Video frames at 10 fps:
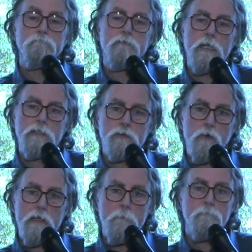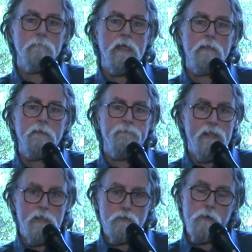Prices went up and the
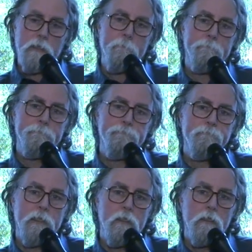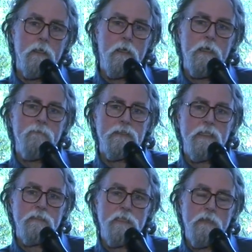fares went up. And ever
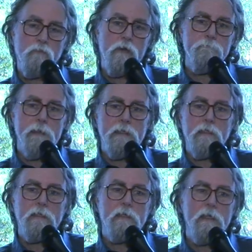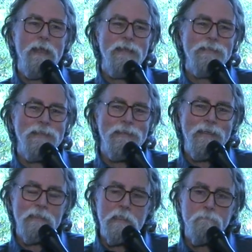since then, we've been in an
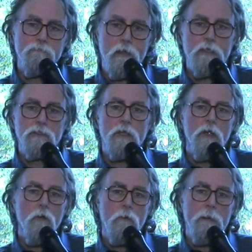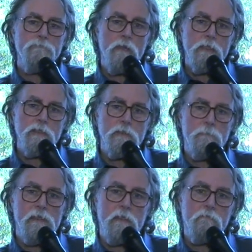escalating price where prices have
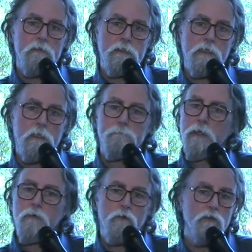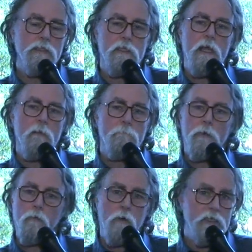been increasing, but
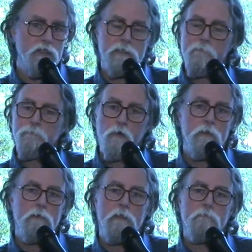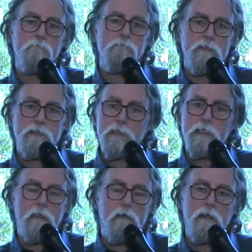but wages have not risen
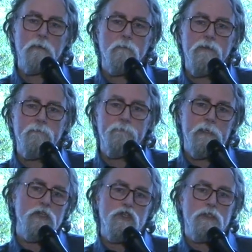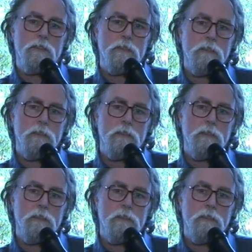in line with inflation.